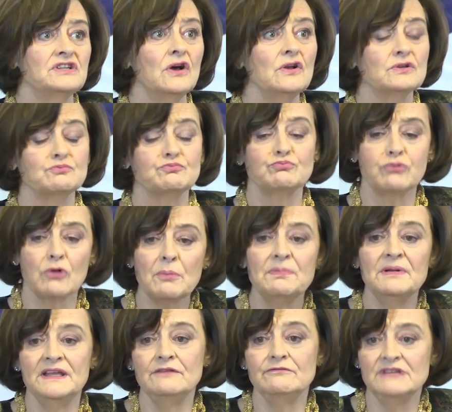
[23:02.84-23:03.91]
starts
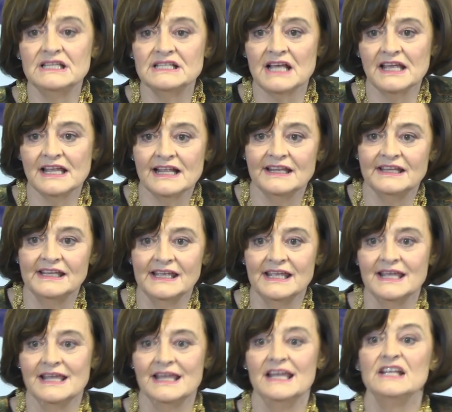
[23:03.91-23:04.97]
properly recycling
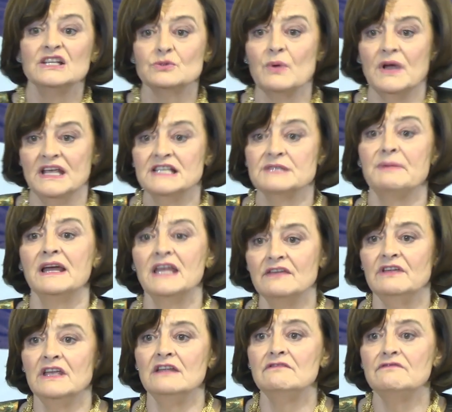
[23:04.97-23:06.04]
its waste by
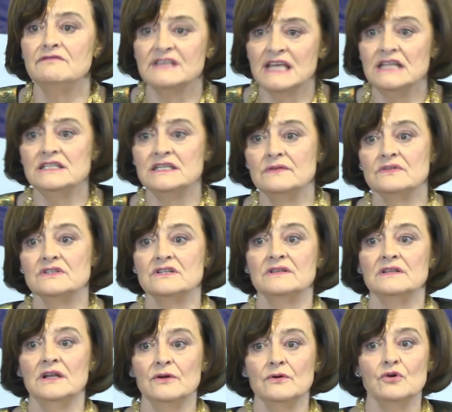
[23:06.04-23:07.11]
giving incentives to
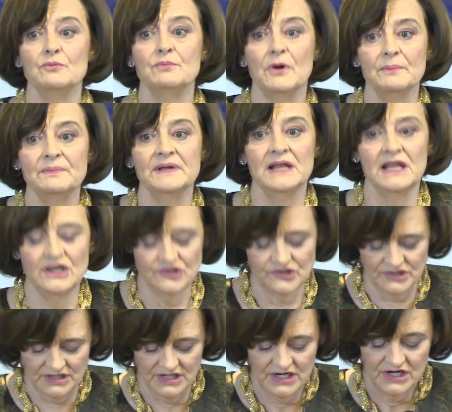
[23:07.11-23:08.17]
the local
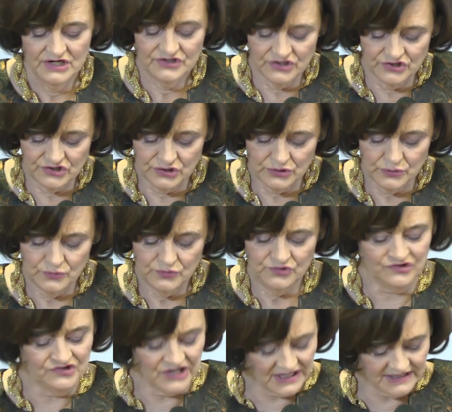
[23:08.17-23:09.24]
population to do
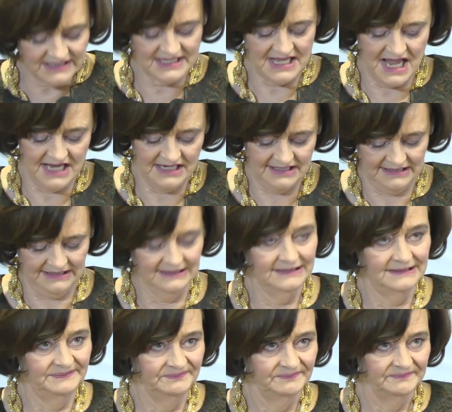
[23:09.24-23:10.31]
just that.
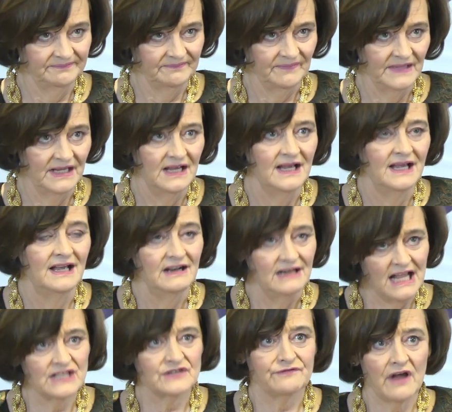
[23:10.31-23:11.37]

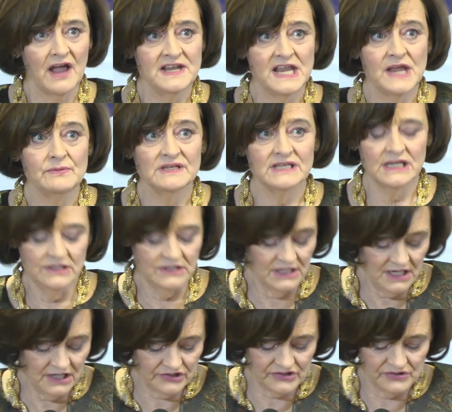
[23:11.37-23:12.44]
Last Friday was
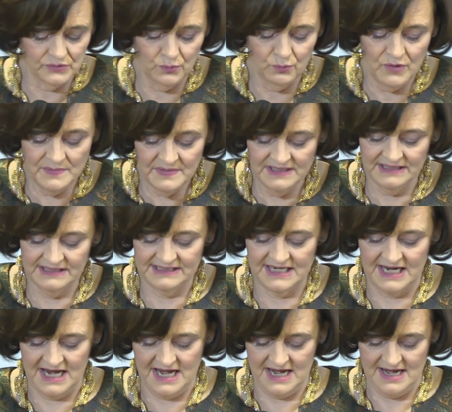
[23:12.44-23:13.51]
International Women's
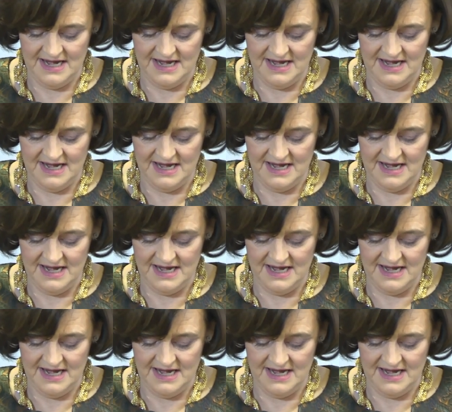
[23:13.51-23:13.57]
Day,